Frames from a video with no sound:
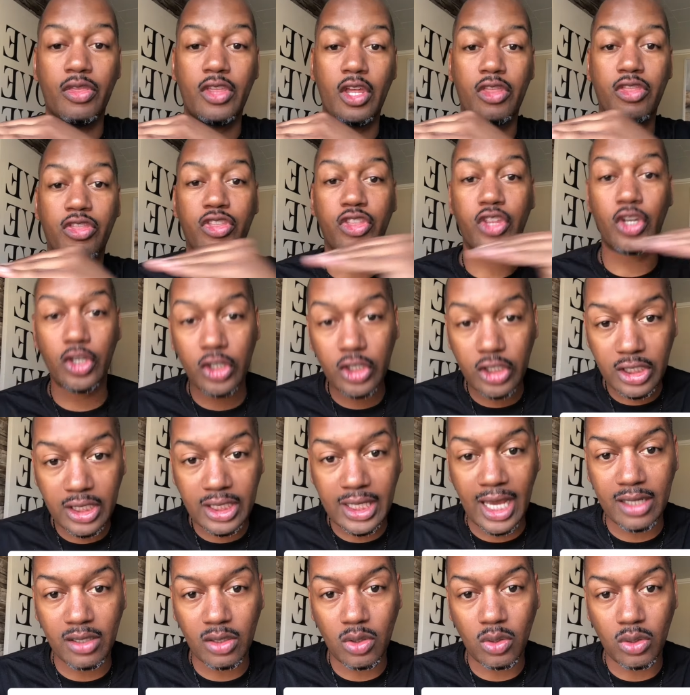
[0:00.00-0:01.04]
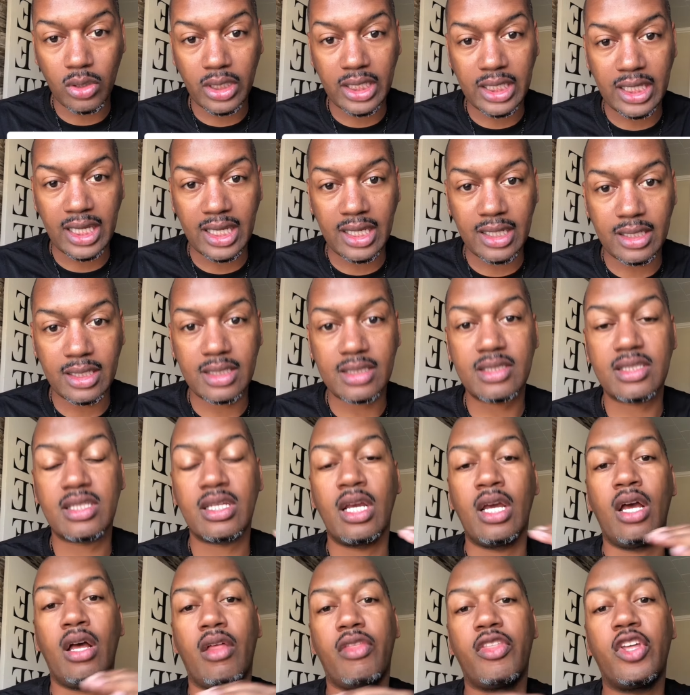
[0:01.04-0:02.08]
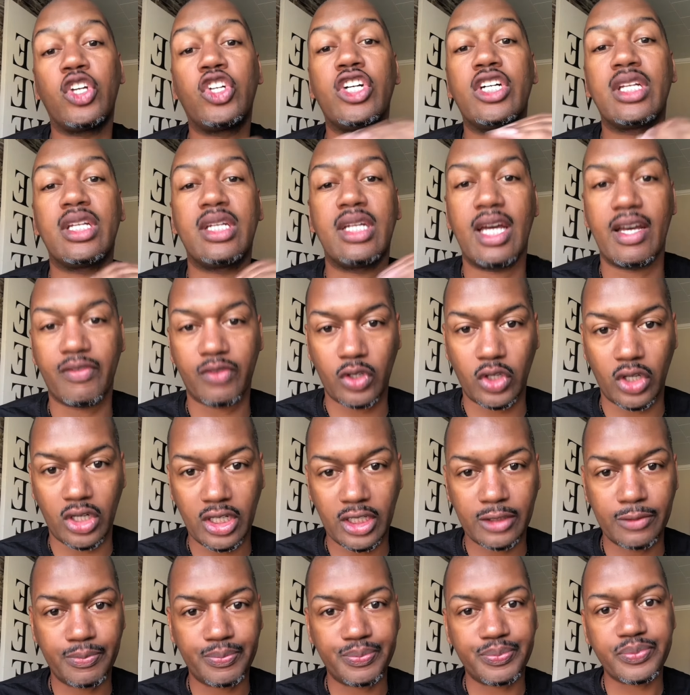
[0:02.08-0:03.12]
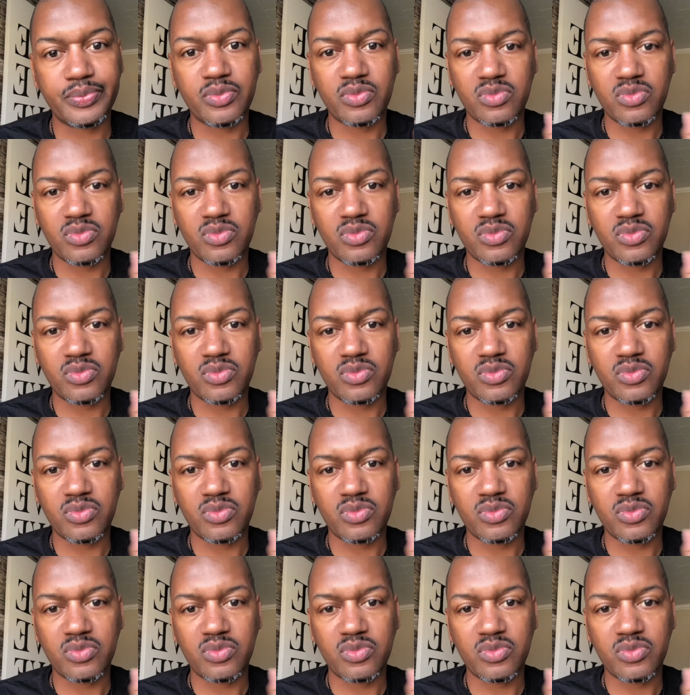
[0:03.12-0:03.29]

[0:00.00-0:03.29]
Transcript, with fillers: The third category is the good enough girl.